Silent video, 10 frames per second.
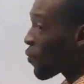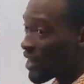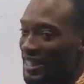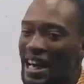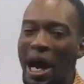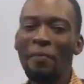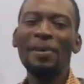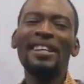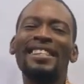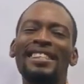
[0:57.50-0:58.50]
WhatsApp,
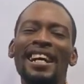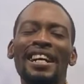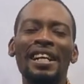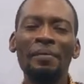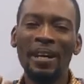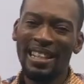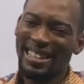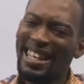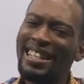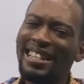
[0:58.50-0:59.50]
Instagram, and
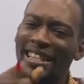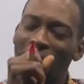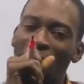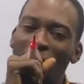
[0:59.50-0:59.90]
Telegram